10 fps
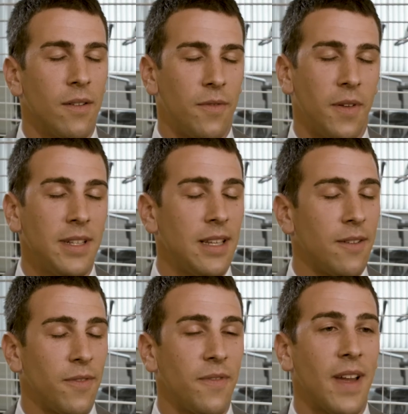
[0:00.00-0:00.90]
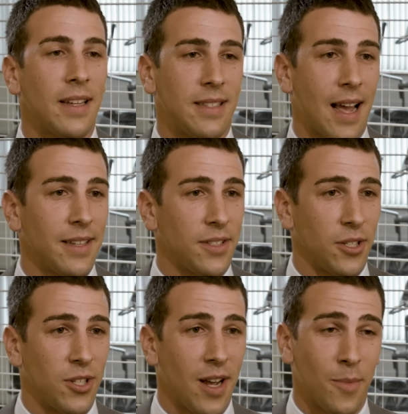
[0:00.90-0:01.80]
Finn did a fantastic
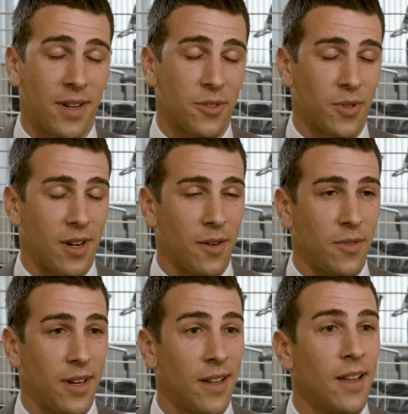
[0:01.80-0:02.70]
job in his recovery.